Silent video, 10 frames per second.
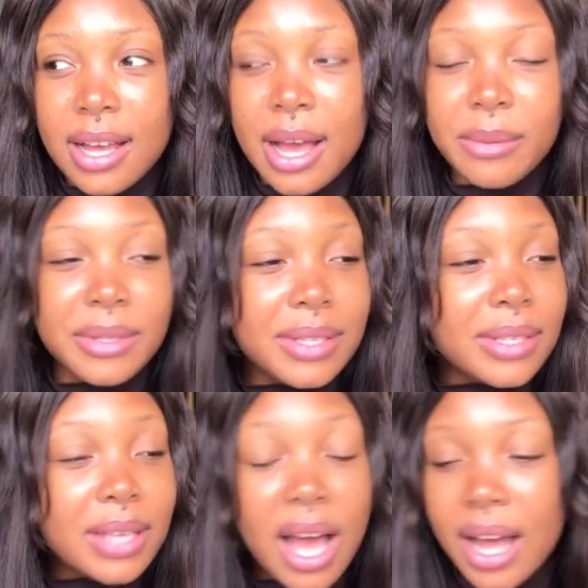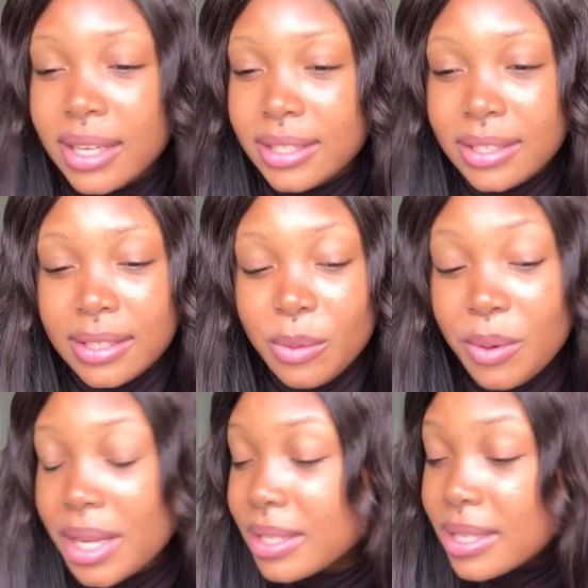I was sad.
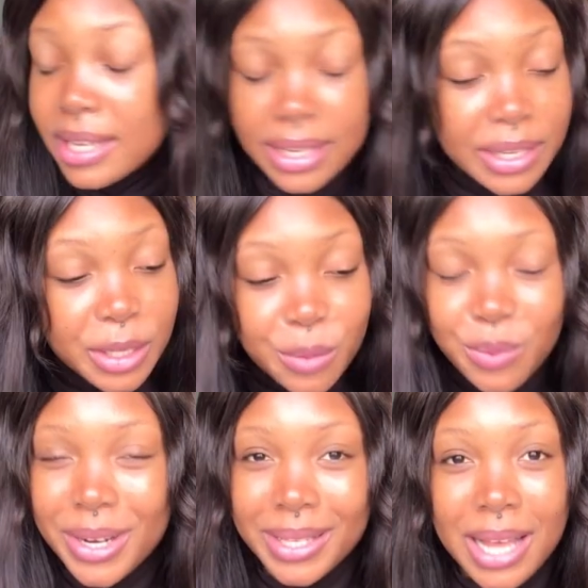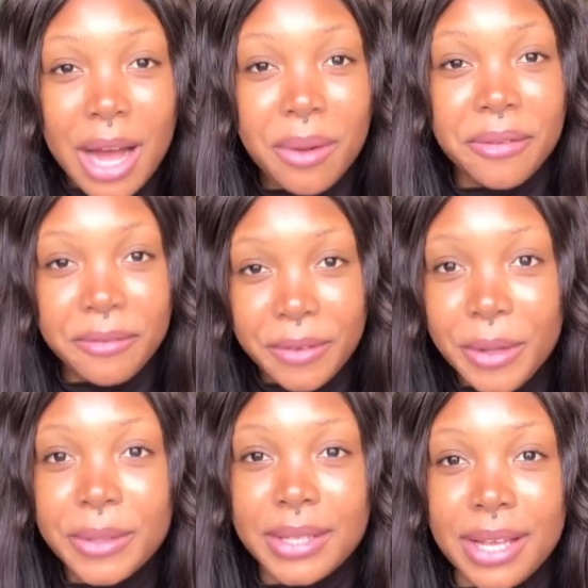Words can express how I
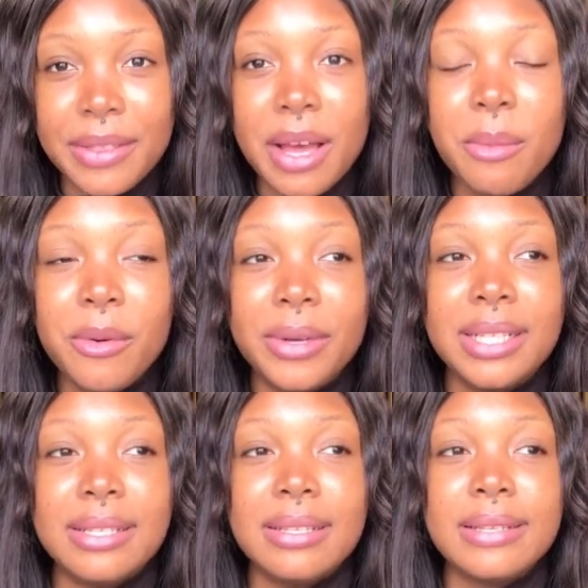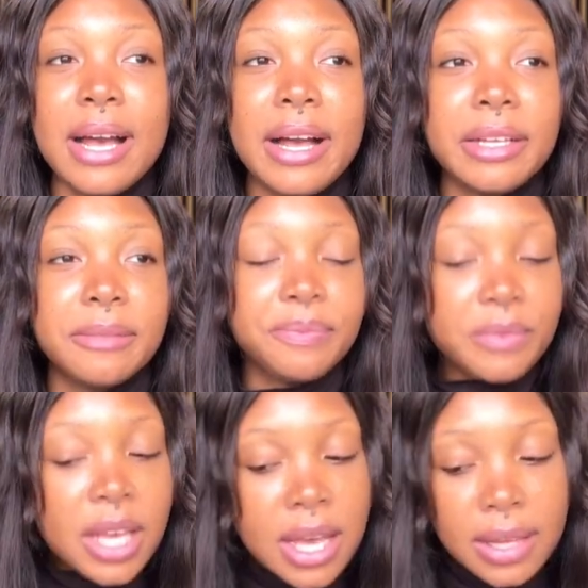felt at that point in time.
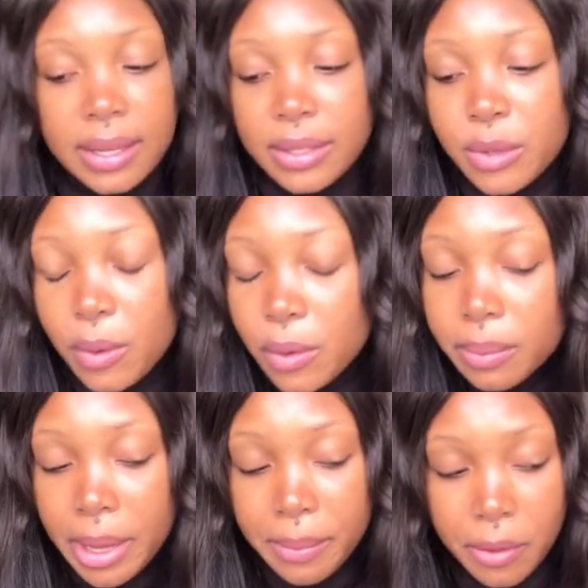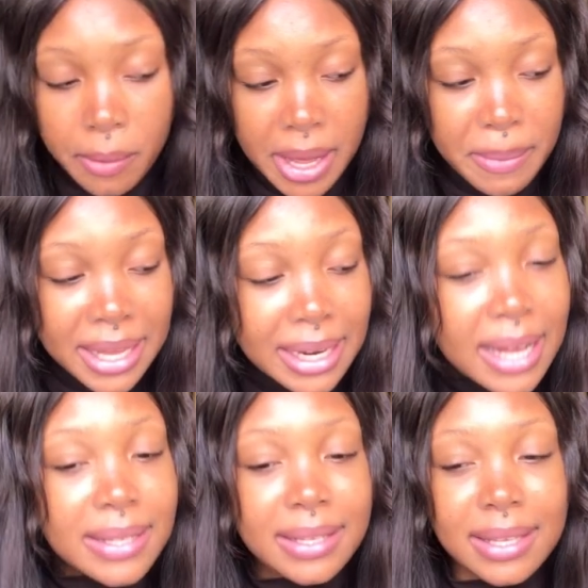And I told my mom, I made
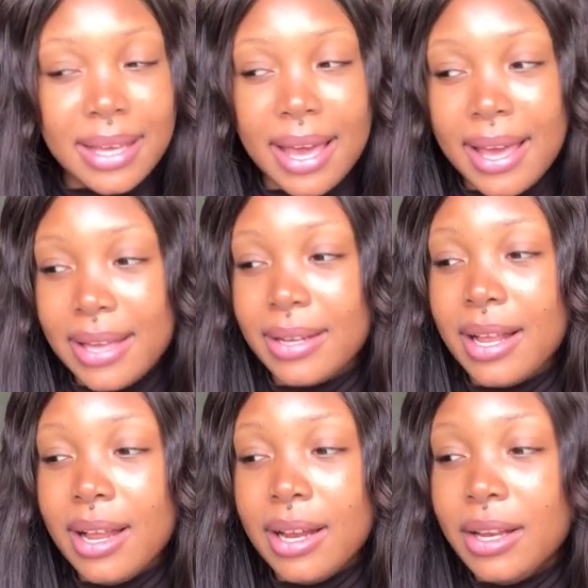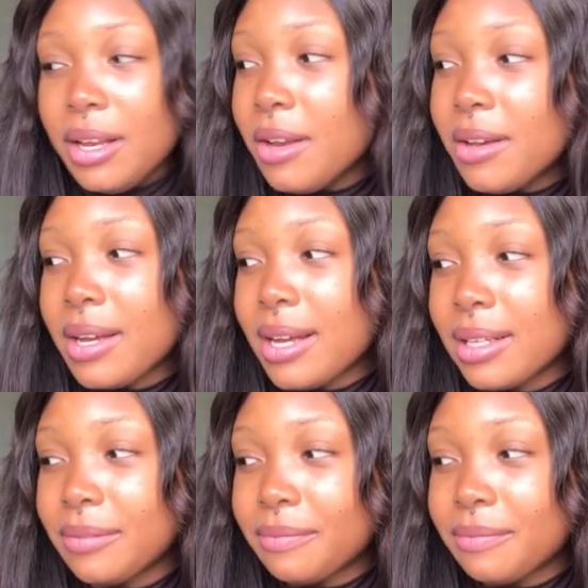her say, hey, look,